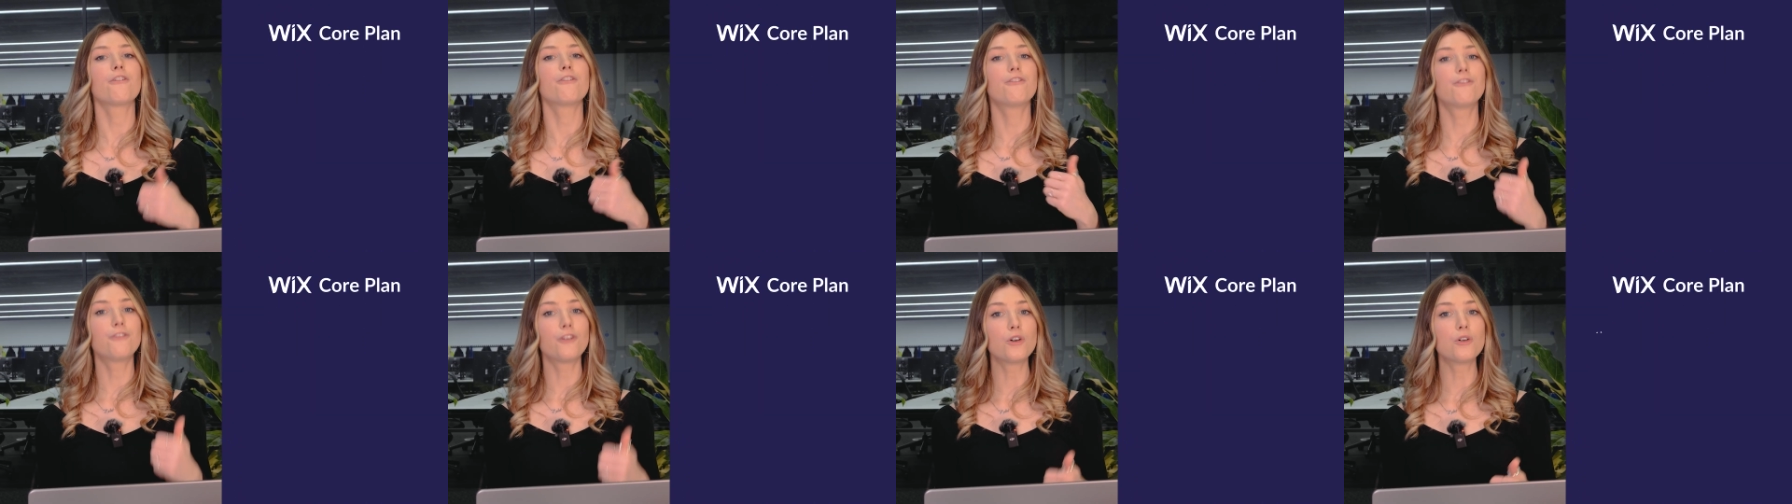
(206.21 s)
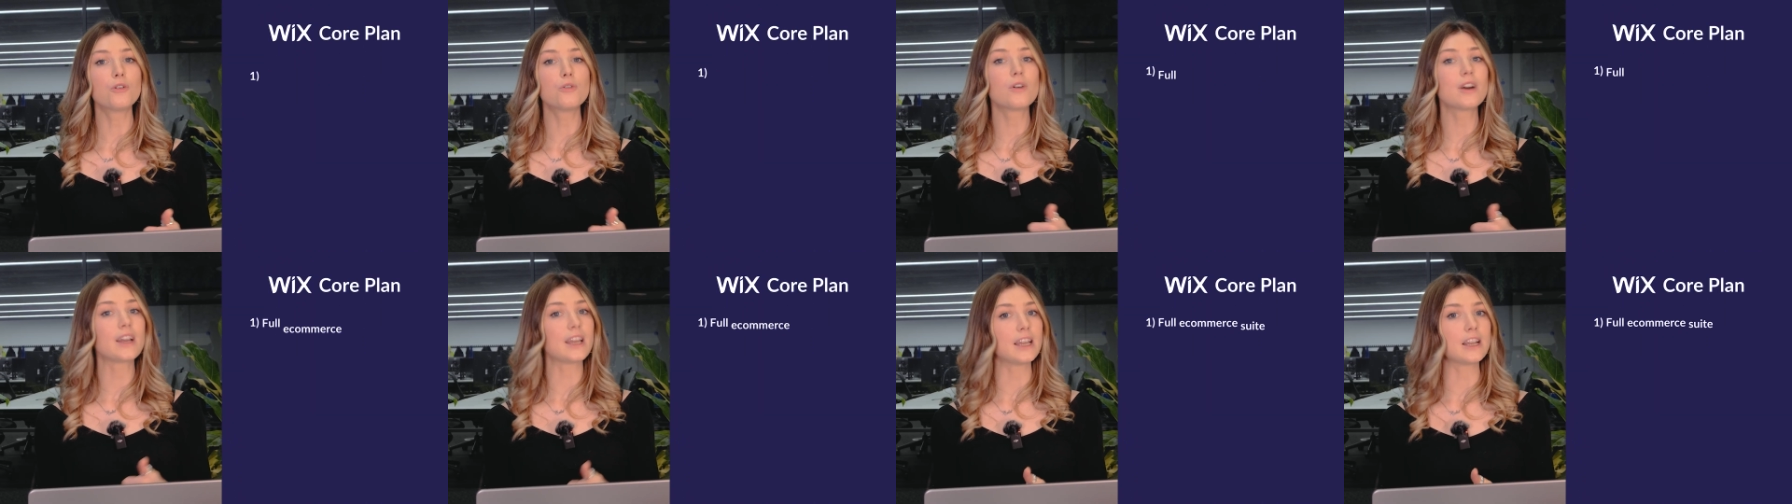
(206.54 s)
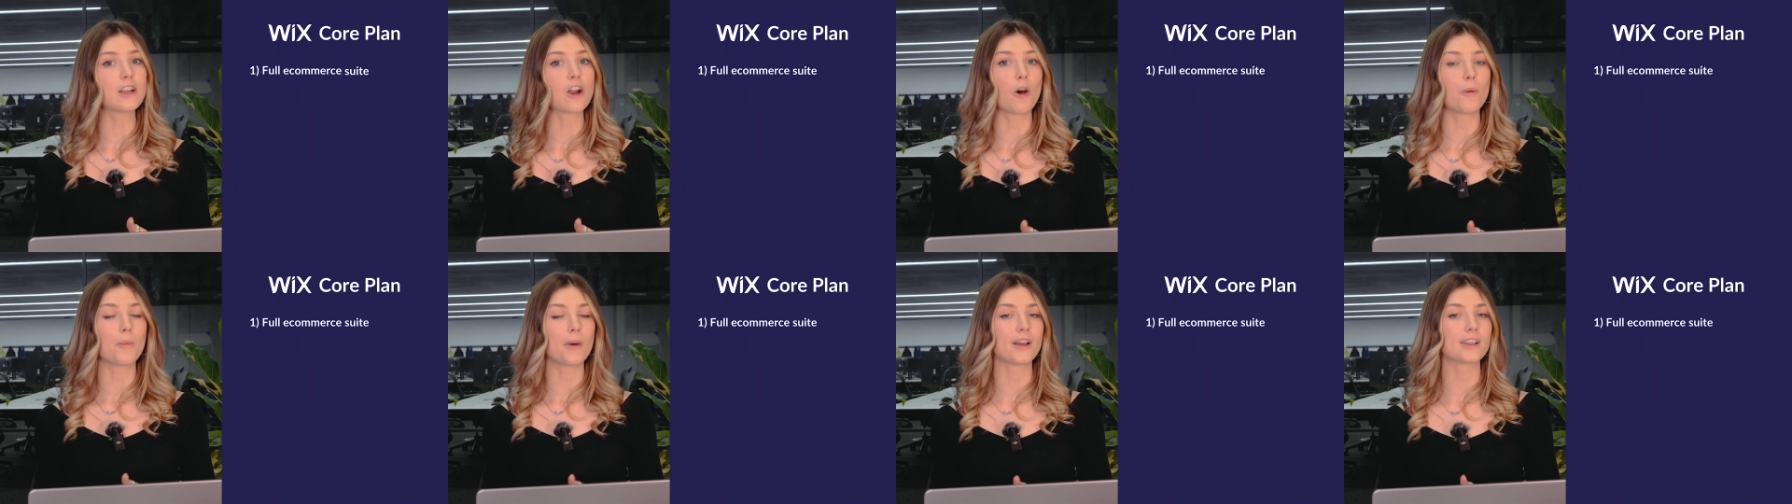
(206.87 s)
a full
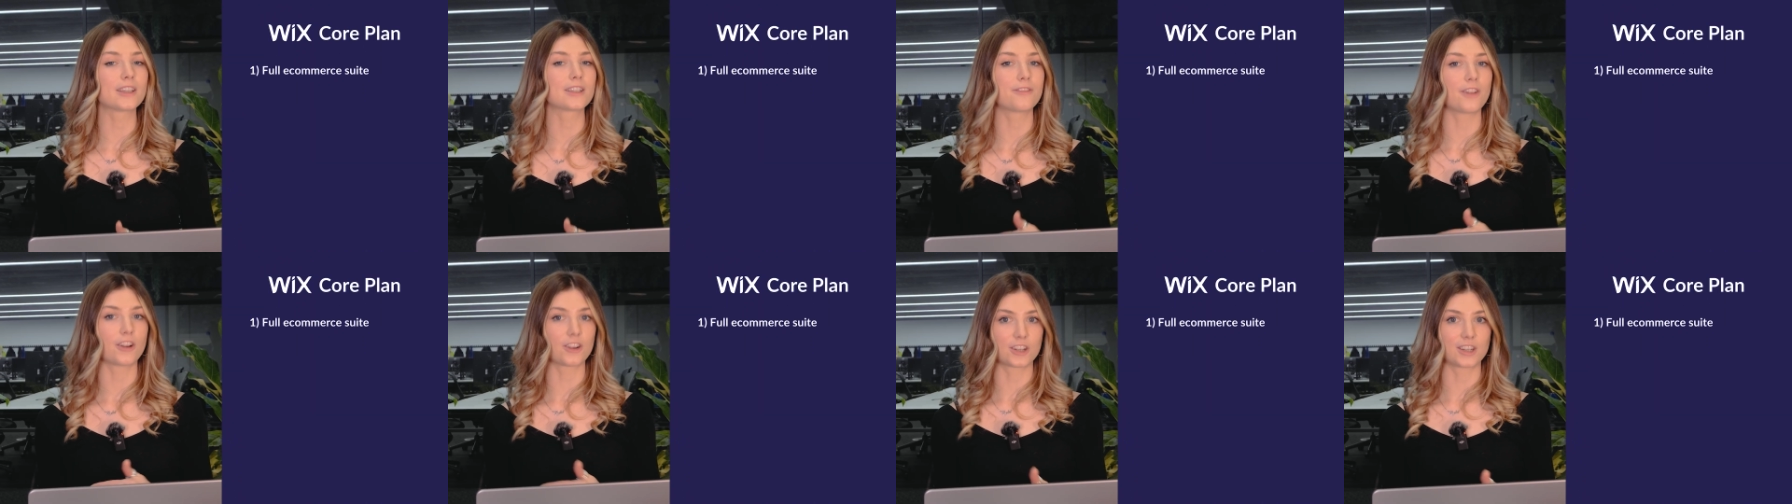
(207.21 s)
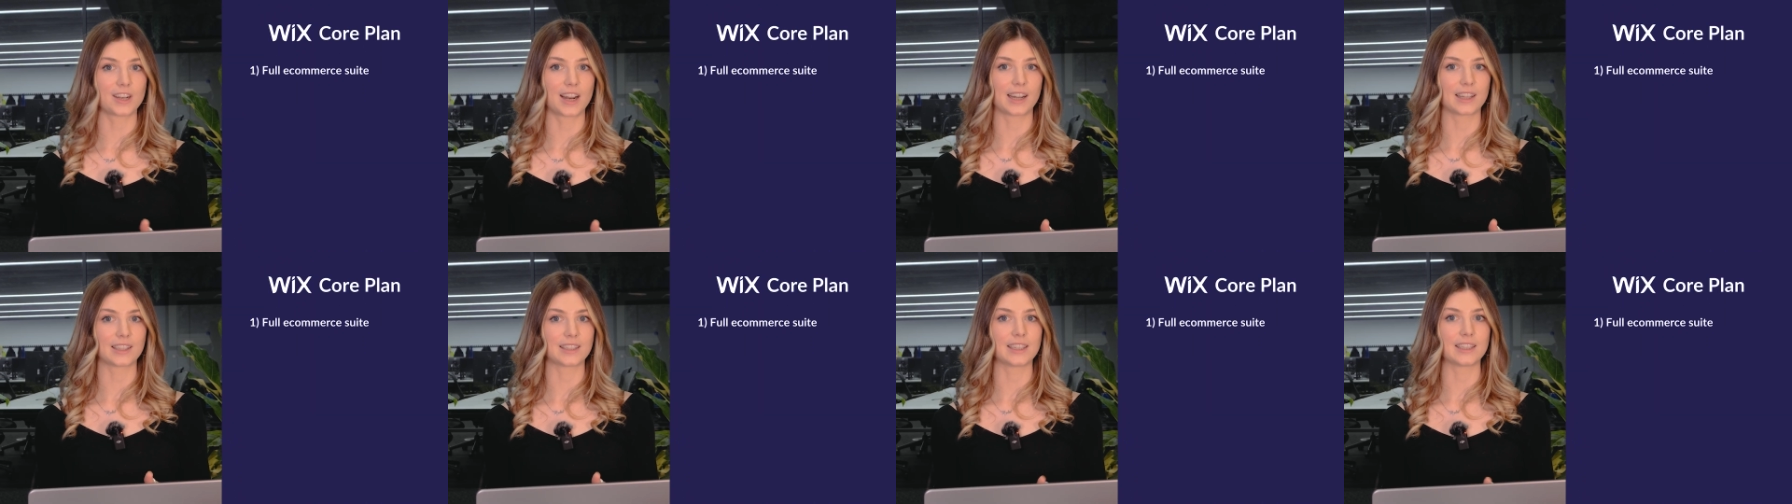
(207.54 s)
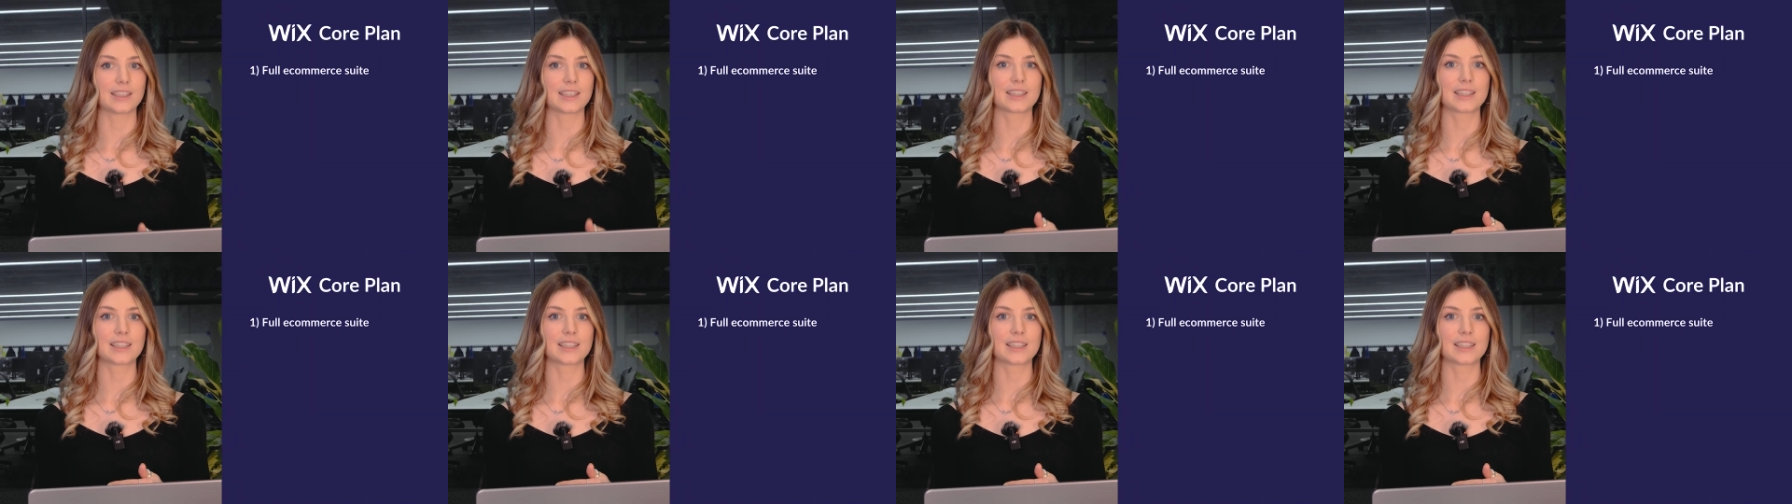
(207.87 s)
e-commerce functionality to